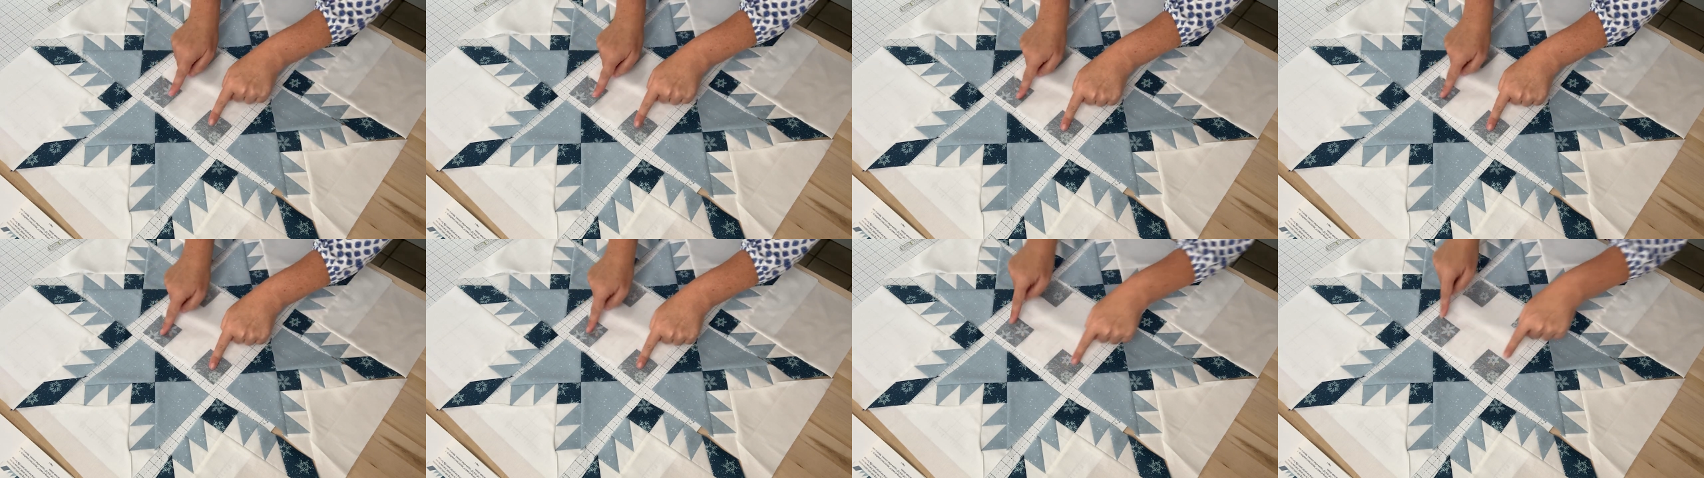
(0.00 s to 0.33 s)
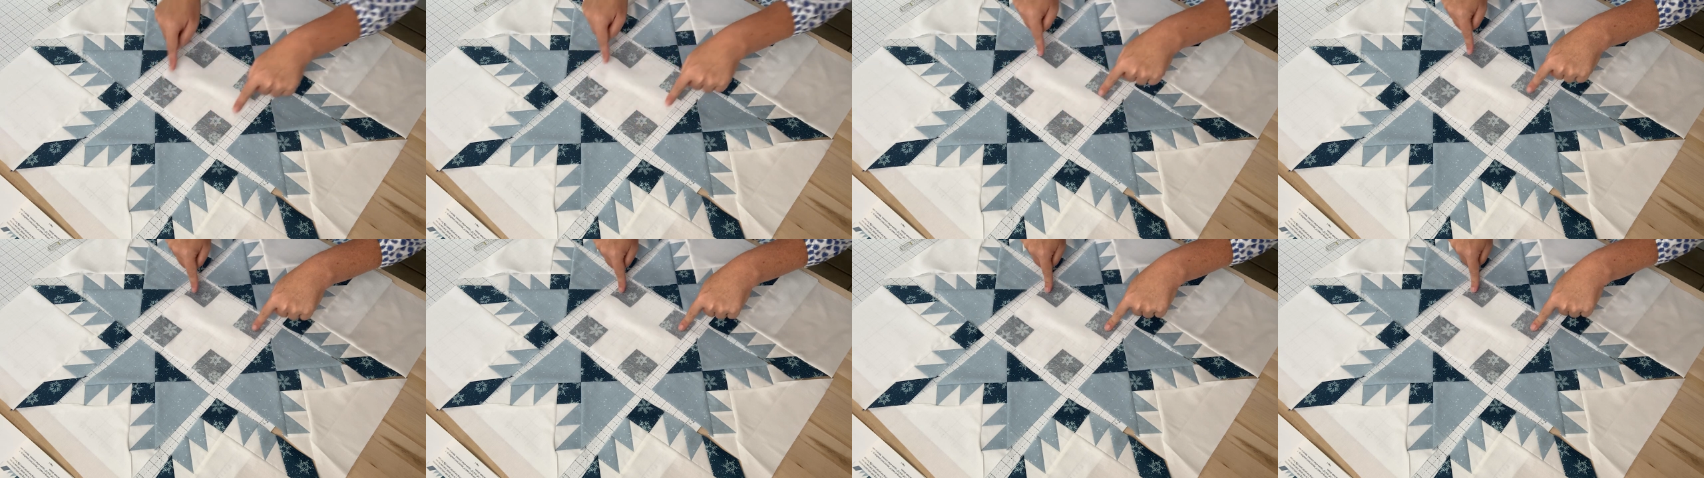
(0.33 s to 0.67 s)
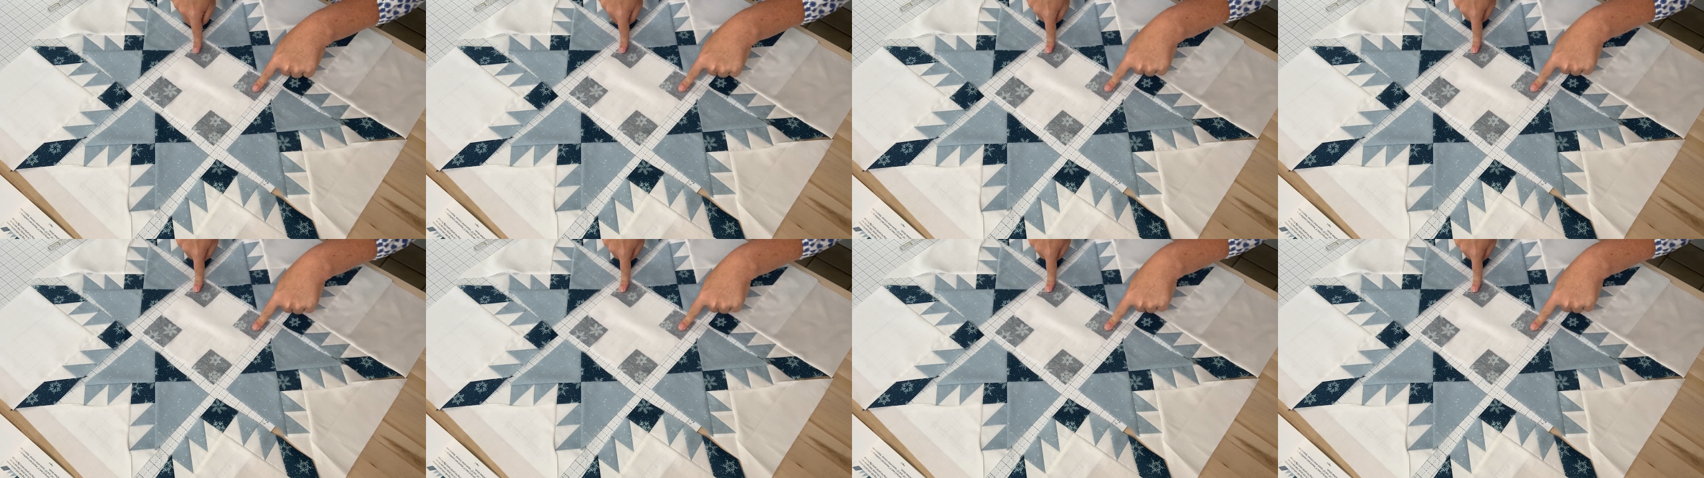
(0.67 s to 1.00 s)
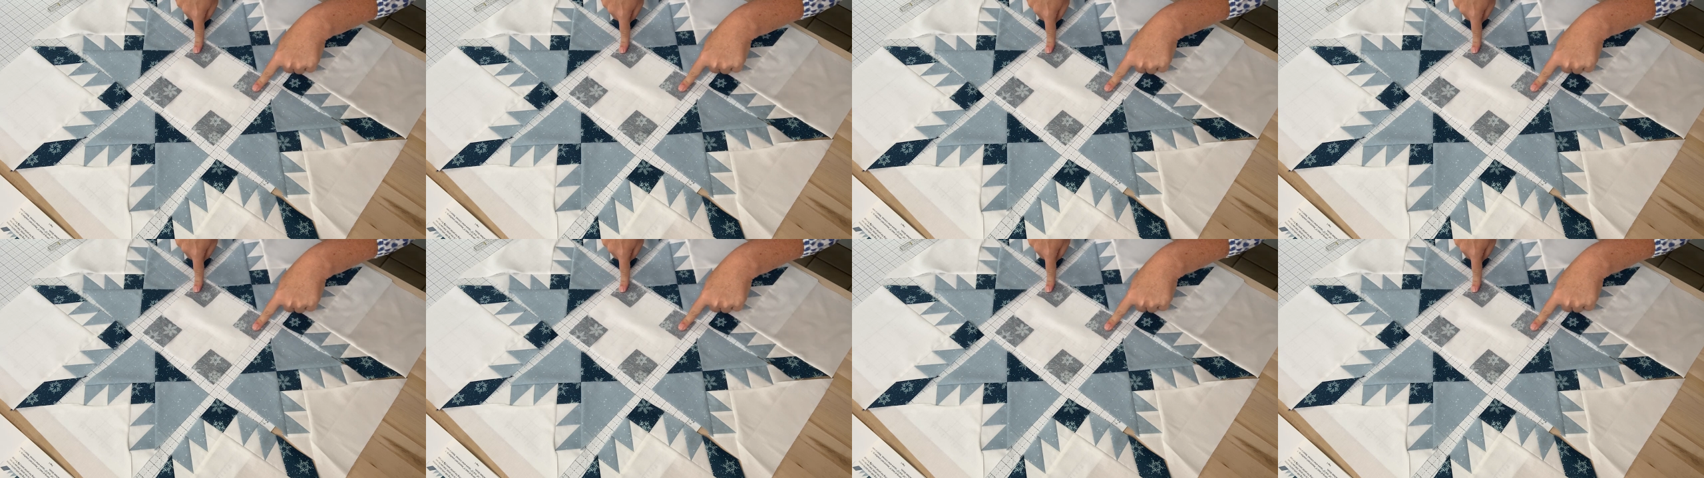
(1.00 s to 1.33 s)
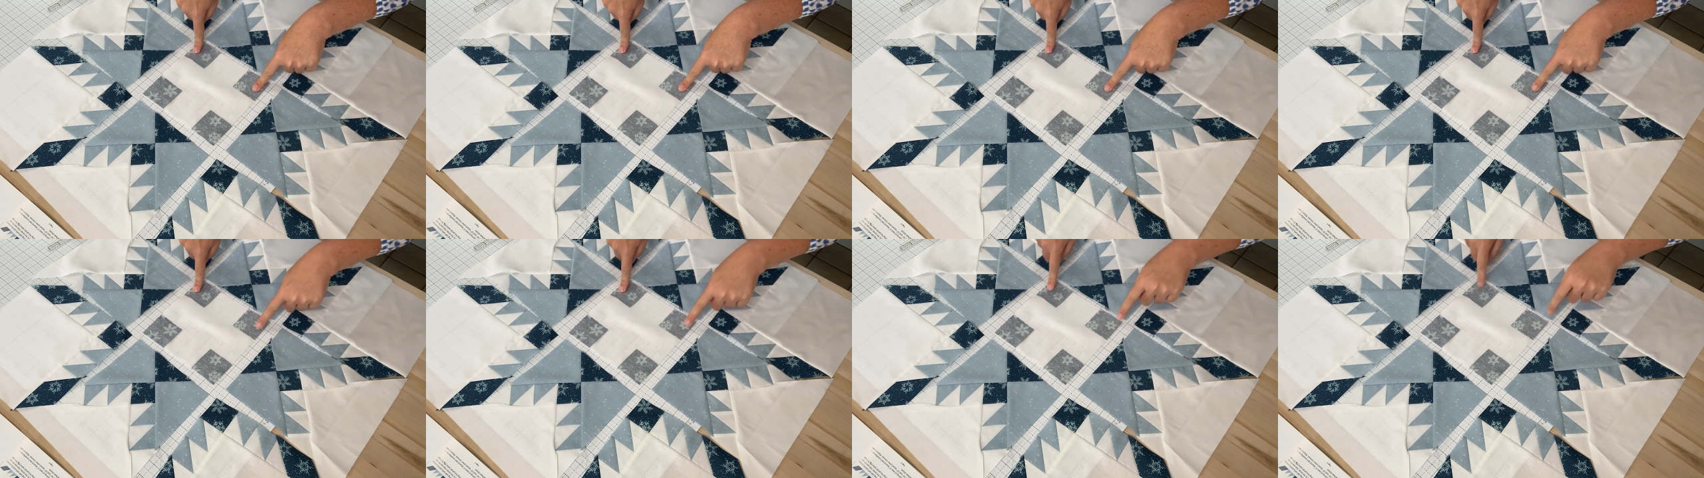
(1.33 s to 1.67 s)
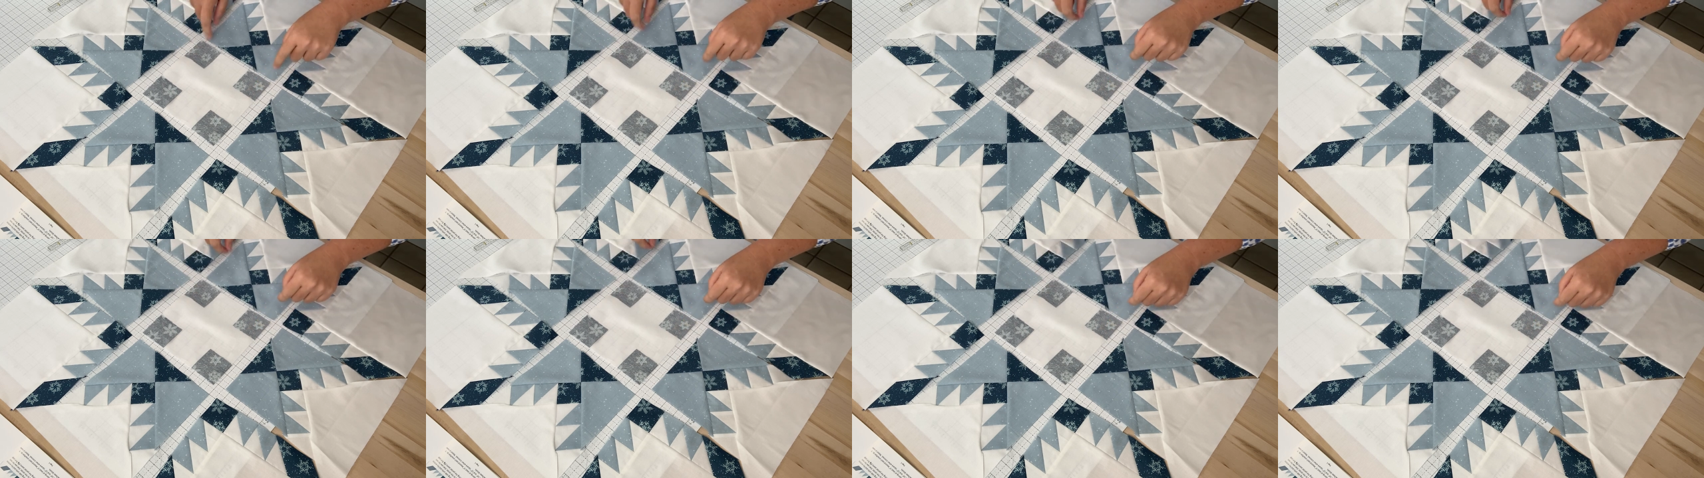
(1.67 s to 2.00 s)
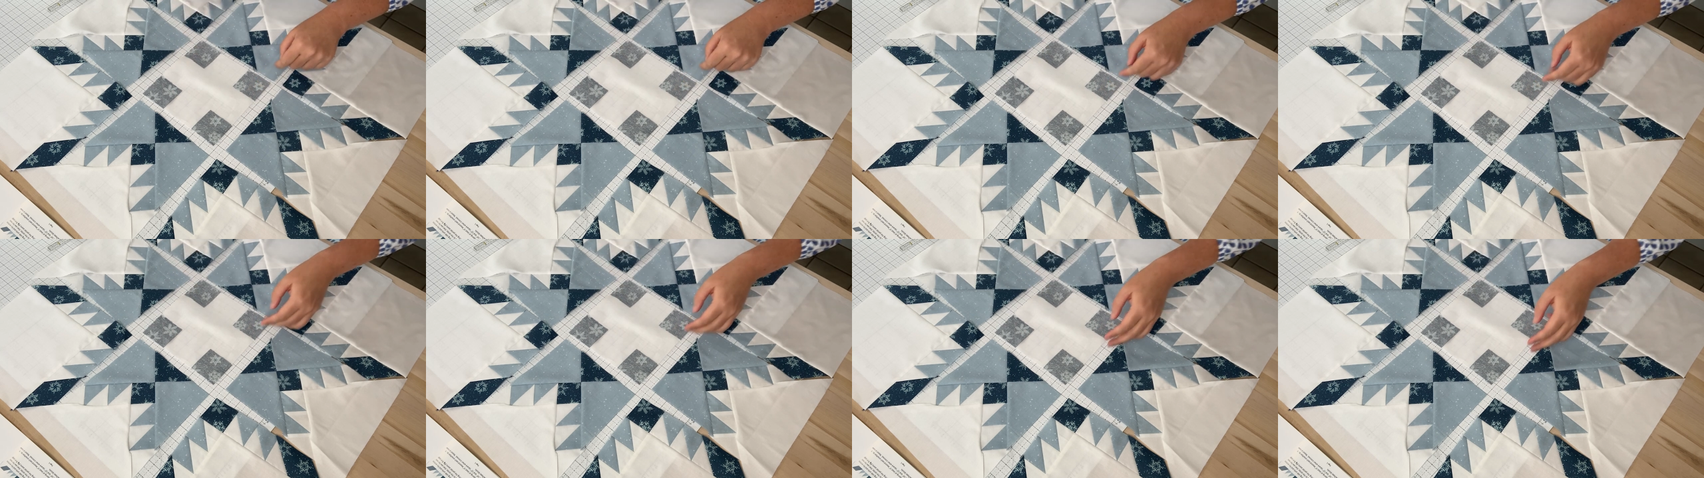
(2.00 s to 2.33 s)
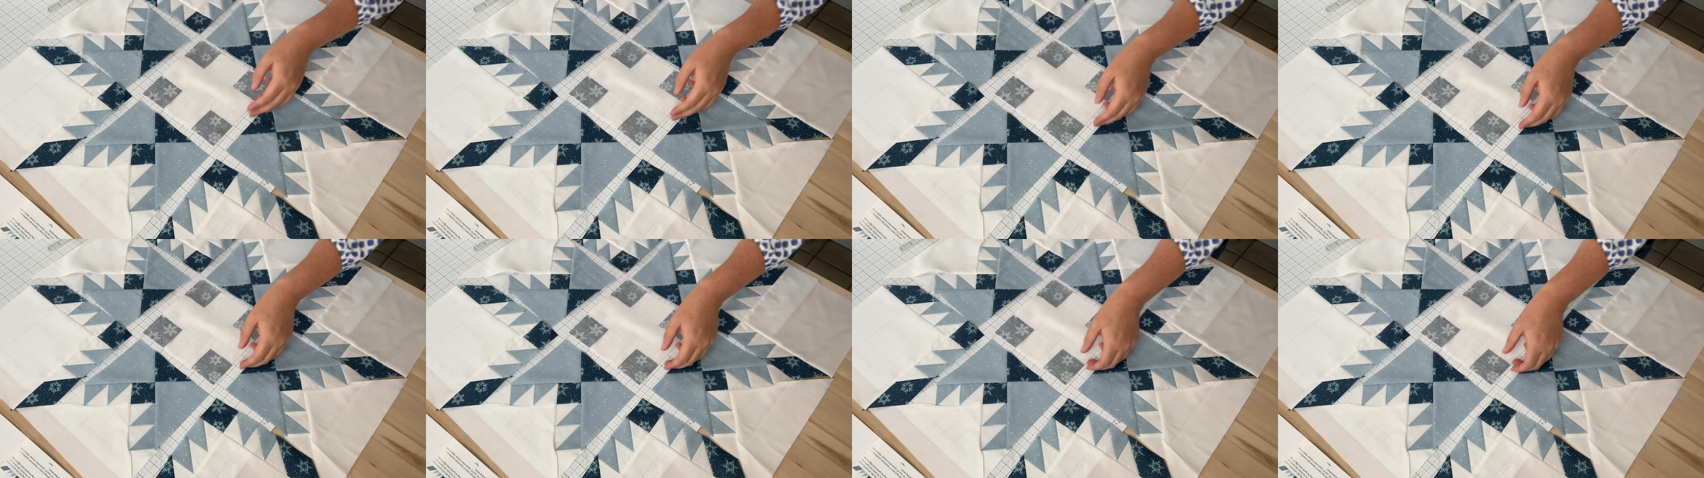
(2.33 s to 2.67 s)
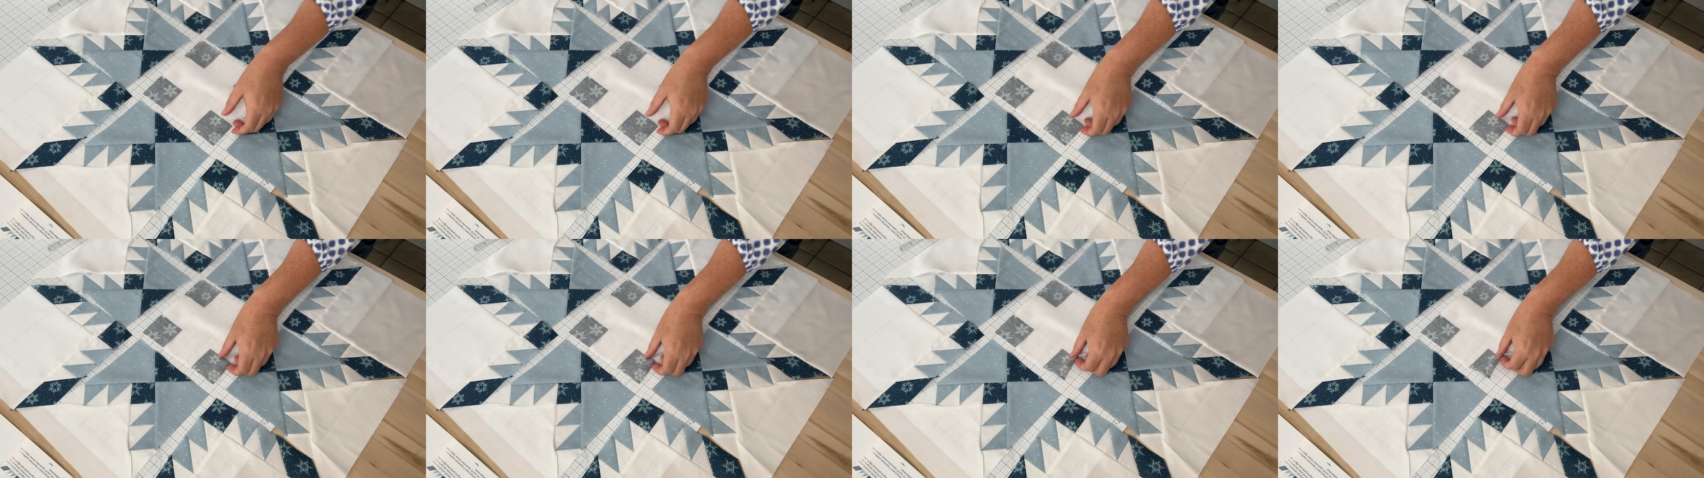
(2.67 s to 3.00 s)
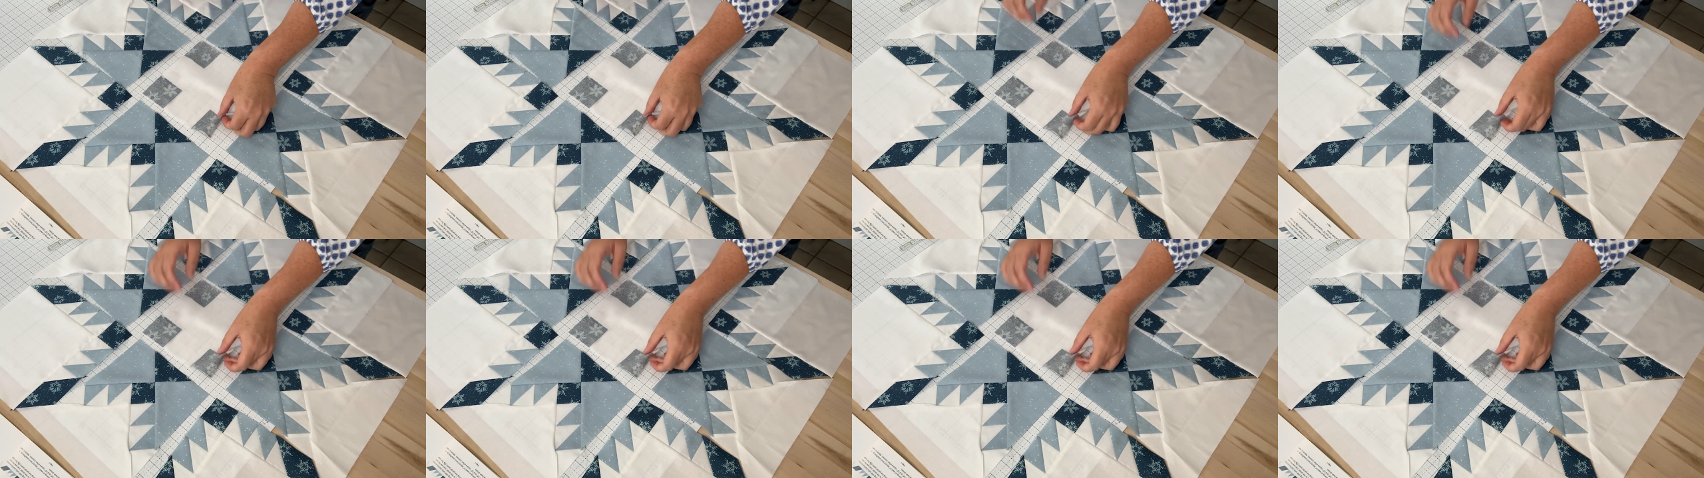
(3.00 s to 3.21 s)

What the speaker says: [unreadable: no face in view]